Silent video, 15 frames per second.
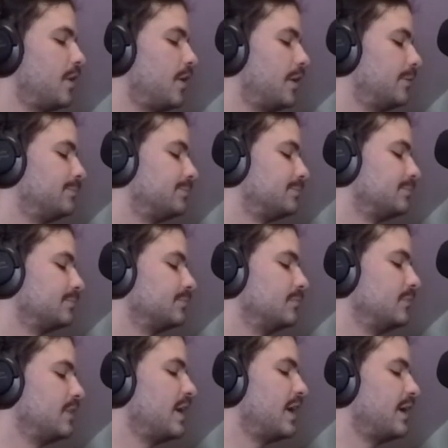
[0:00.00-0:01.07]
it?
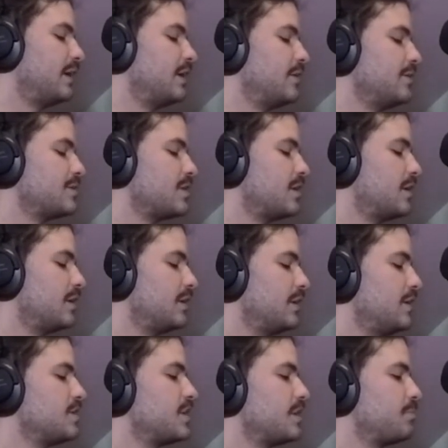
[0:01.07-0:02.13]
Yeah, and he's
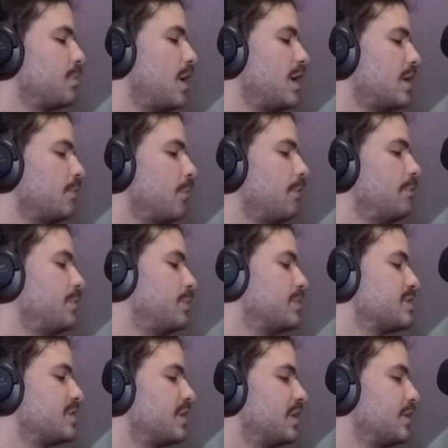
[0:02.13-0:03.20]
like probably like what you
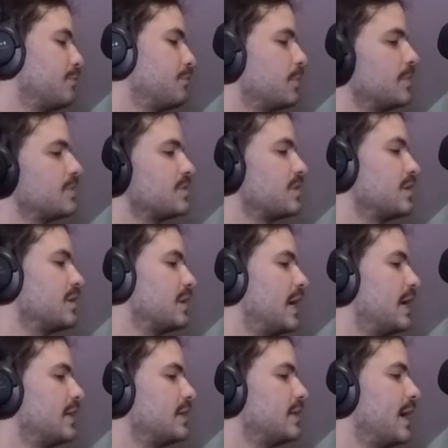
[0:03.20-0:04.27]
consider like the first like
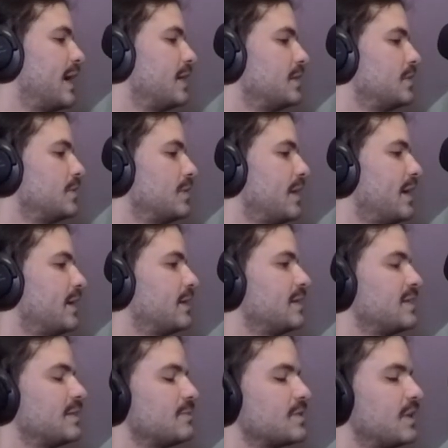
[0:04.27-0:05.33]
kind of guy to do that.
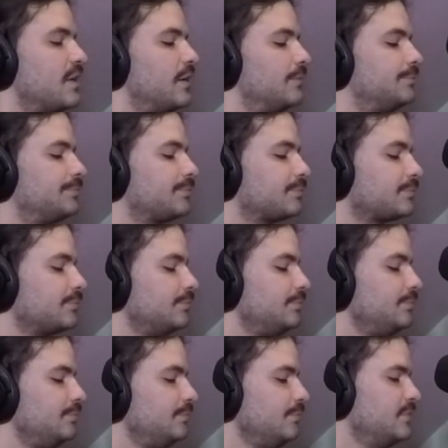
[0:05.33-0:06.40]

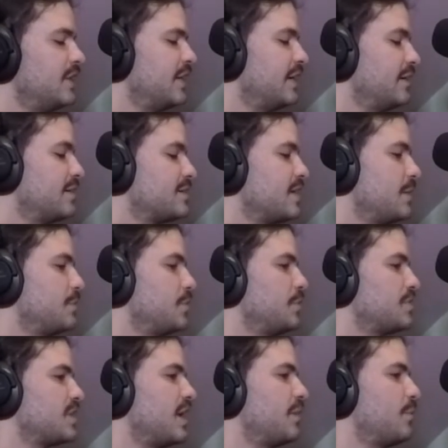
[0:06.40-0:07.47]
Yeah, same dude.
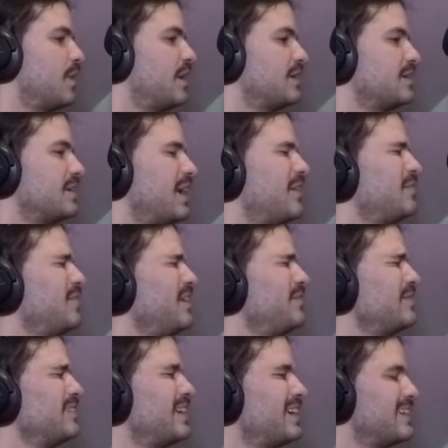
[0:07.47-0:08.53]
Just kind of wanted to. I
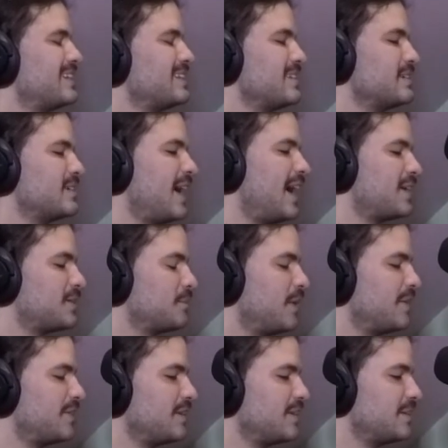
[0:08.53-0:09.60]
forget his like actual.
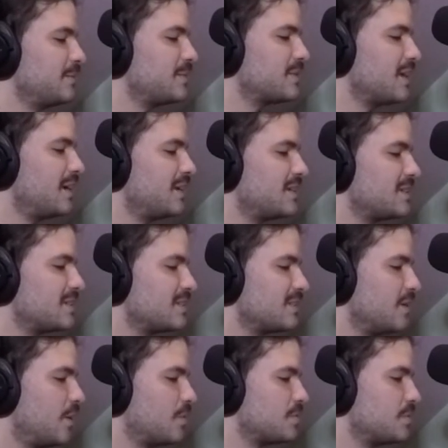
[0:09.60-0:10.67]
I think it was kind of just
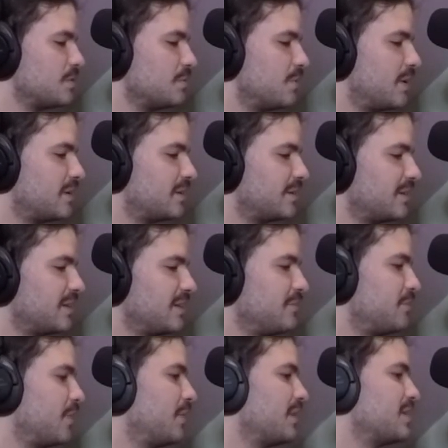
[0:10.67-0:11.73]
also he wanted to. Like, he
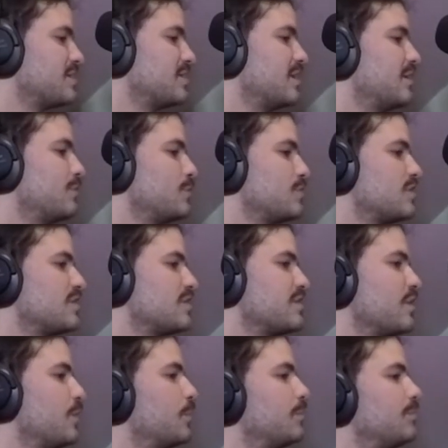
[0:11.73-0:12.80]
felt like his life was just
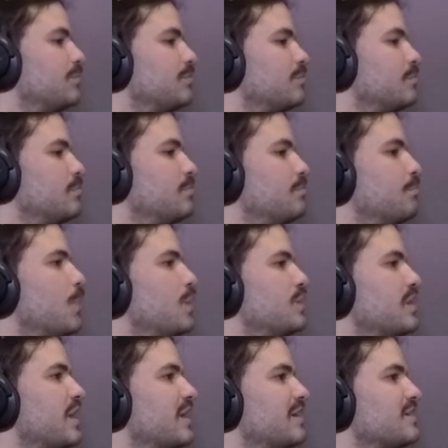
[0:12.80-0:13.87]
so
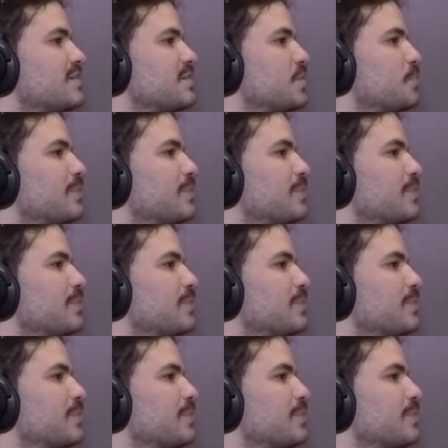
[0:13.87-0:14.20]
mundane and stupid.